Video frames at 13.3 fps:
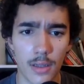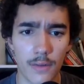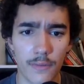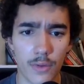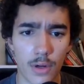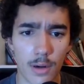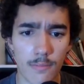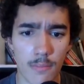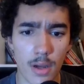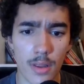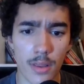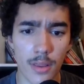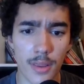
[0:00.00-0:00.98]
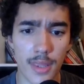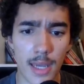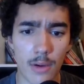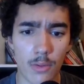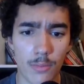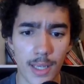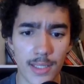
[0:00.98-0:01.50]
for a month, that
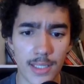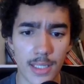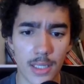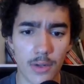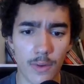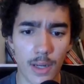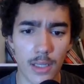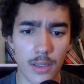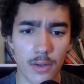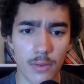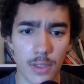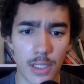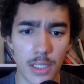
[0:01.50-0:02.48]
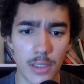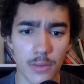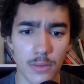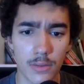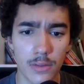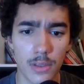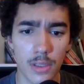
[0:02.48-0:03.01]
will basically create your
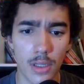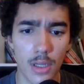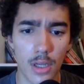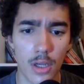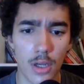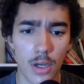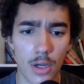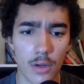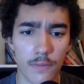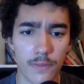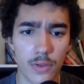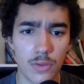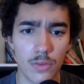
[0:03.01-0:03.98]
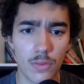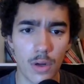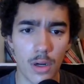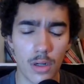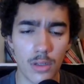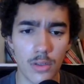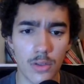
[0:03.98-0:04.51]
yield of
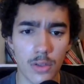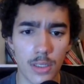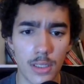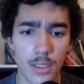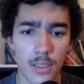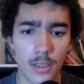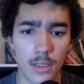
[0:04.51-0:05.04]
$286.